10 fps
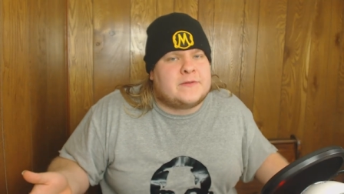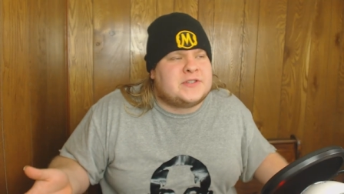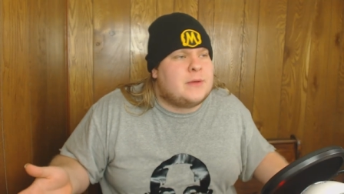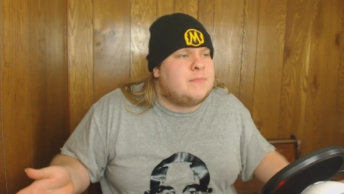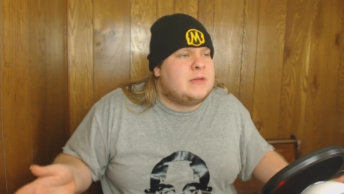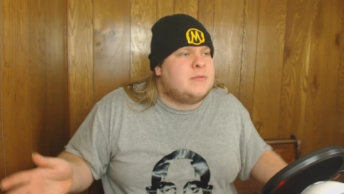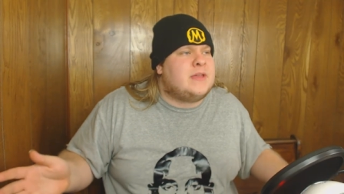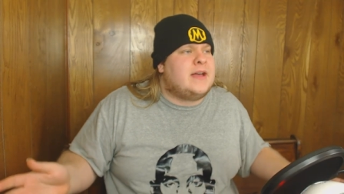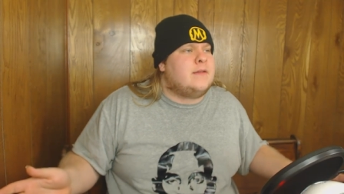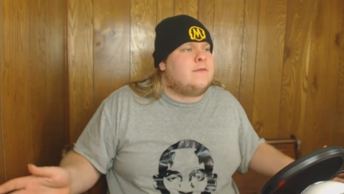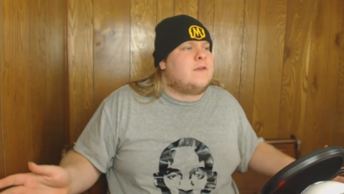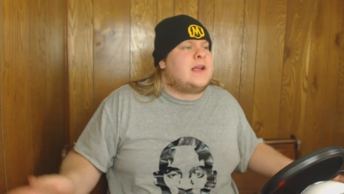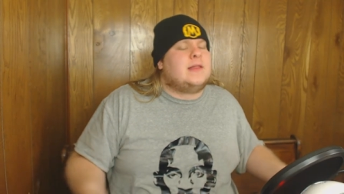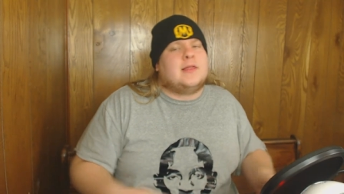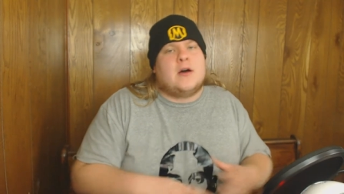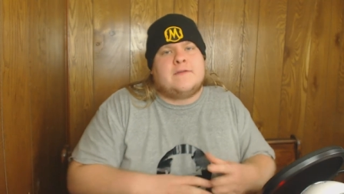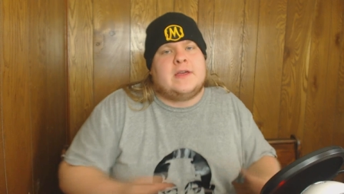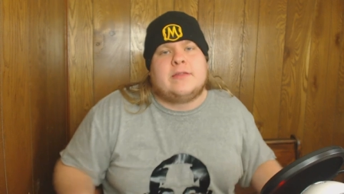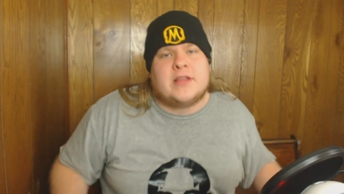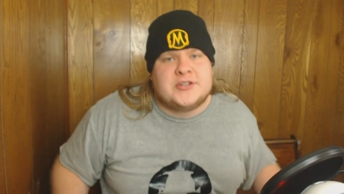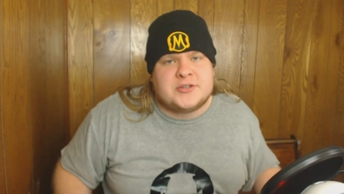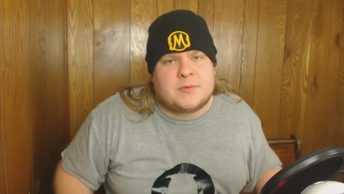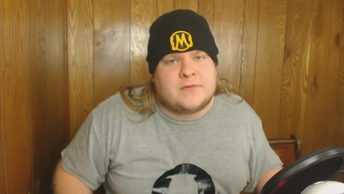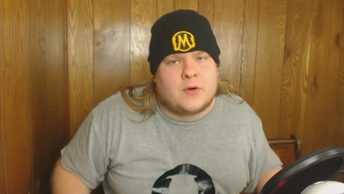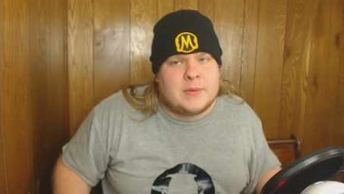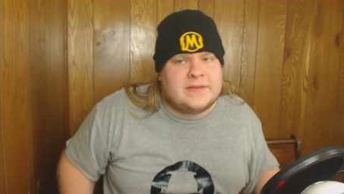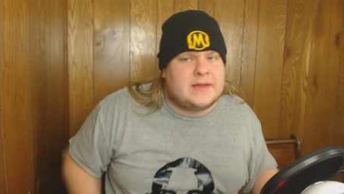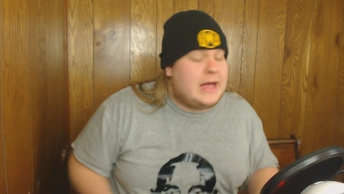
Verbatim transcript: for some people that freaking love Heath Ledger's performance.